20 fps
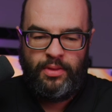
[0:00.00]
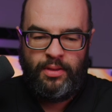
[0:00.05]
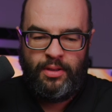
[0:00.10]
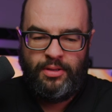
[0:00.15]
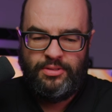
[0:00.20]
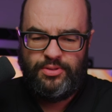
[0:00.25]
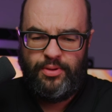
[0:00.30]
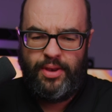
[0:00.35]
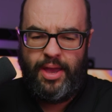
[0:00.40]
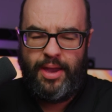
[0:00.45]

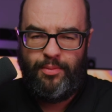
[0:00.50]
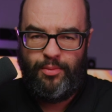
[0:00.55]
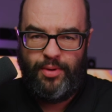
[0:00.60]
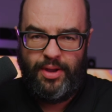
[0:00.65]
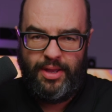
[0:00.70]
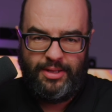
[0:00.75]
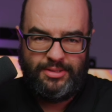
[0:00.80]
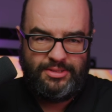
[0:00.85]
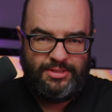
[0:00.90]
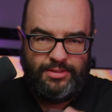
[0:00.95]
So that
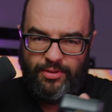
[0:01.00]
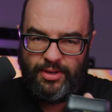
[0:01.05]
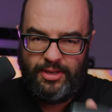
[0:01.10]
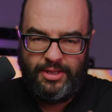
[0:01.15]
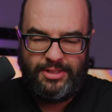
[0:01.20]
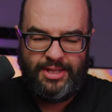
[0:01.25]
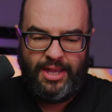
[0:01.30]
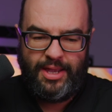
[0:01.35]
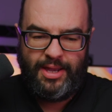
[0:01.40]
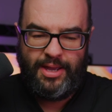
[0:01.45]
way, it's still going to
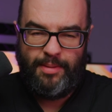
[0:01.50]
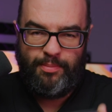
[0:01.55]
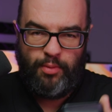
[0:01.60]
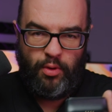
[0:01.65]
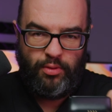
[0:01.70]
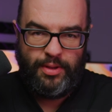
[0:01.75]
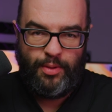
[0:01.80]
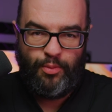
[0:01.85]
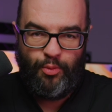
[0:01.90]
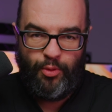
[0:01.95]
take up
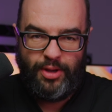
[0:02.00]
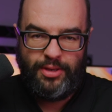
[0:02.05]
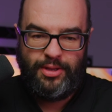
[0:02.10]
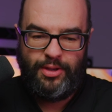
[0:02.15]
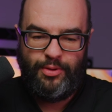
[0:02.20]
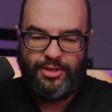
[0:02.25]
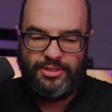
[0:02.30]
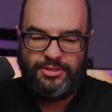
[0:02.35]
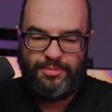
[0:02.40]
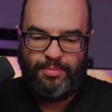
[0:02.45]
only one
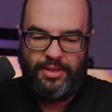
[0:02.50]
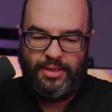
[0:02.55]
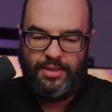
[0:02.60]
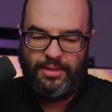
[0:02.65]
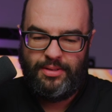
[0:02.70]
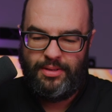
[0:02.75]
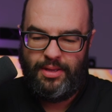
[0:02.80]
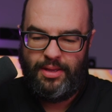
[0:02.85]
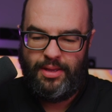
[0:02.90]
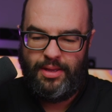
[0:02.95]
USB,
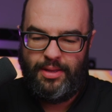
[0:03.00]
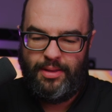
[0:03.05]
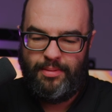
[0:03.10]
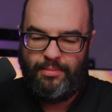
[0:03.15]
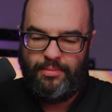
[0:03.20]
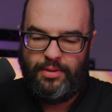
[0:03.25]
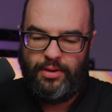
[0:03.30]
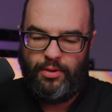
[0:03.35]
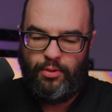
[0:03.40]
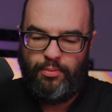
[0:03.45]

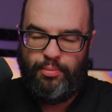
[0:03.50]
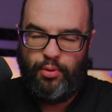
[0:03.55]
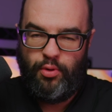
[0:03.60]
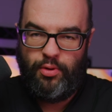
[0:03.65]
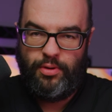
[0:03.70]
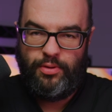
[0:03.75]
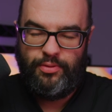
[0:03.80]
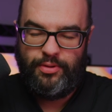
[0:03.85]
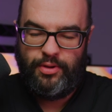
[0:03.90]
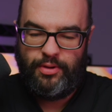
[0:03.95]

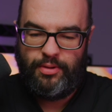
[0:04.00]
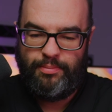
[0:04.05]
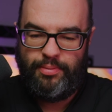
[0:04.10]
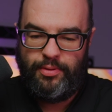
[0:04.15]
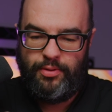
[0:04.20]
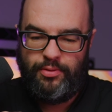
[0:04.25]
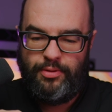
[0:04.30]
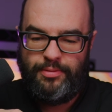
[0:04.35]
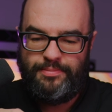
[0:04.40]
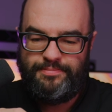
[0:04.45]
port on your
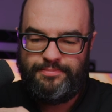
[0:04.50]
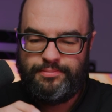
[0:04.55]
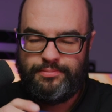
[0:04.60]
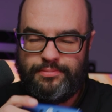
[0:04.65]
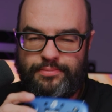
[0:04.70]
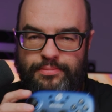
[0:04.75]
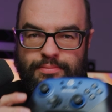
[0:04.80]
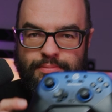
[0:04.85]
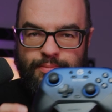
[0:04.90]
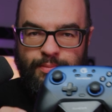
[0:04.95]
computer,
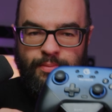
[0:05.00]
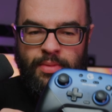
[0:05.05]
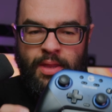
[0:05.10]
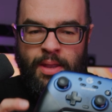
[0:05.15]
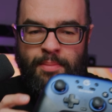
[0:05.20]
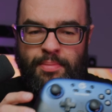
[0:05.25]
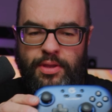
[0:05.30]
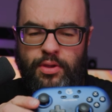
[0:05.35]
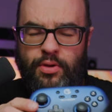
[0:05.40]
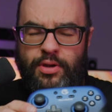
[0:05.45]

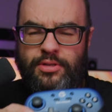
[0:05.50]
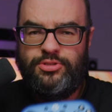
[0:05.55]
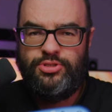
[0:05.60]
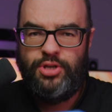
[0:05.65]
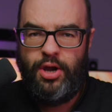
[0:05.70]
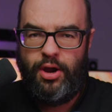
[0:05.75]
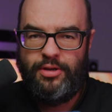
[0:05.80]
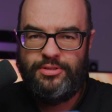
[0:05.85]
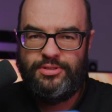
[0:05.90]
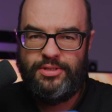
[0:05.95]
but you can
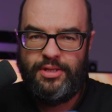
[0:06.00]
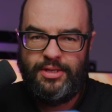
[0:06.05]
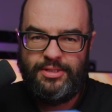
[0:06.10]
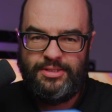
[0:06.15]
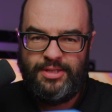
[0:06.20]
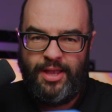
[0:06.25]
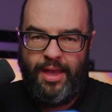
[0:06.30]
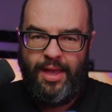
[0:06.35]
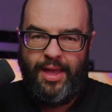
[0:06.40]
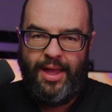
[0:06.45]
charge this
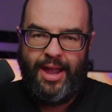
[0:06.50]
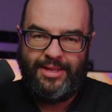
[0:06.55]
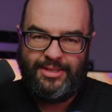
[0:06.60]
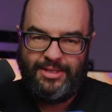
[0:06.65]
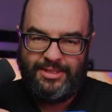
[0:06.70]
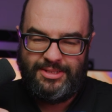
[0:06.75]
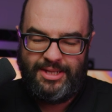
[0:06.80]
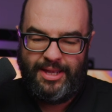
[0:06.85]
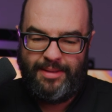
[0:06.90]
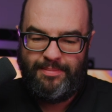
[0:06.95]
at the
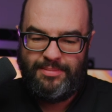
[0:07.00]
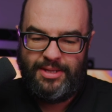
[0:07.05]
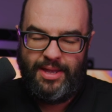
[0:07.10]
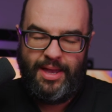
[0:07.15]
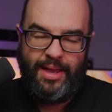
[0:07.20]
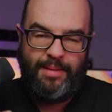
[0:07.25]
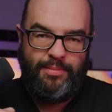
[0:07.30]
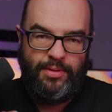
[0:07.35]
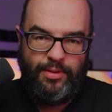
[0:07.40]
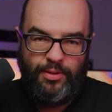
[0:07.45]
same
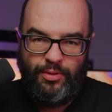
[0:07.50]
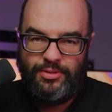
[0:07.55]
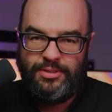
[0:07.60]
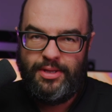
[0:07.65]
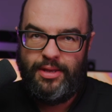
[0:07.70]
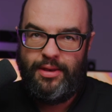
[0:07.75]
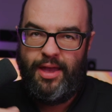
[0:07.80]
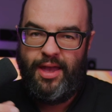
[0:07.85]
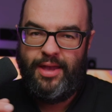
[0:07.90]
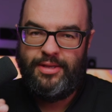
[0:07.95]
time. Use
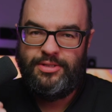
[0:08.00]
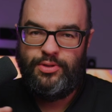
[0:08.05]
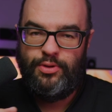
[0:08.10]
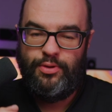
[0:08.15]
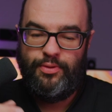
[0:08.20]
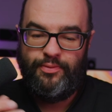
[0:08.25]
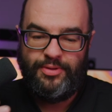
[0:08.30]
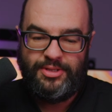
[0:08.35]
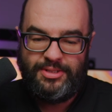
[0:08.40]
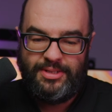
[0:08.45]
it as
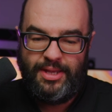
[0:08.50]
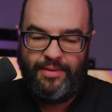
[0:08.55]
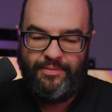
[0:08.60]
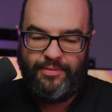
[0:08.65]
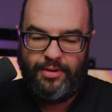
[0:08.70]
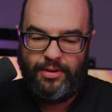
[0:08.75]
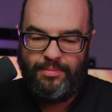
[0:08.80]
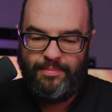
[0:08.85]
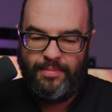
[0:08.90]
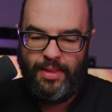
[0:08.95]
your
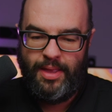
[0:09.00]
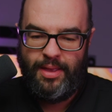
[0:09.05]
receiver,